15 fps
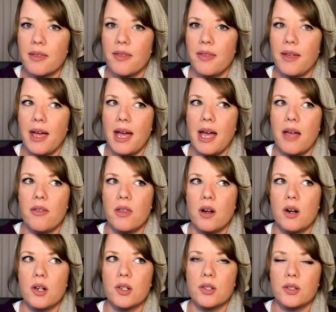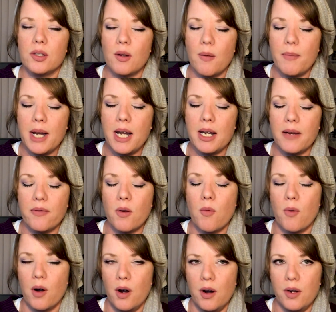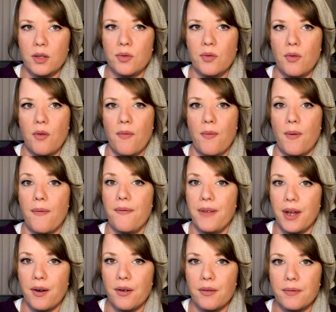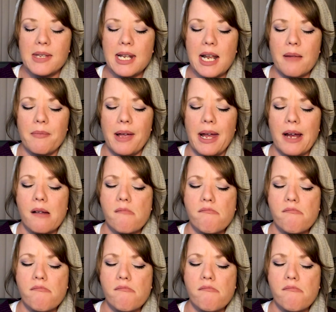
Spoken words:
that there are so many different words for fear. And I'm like,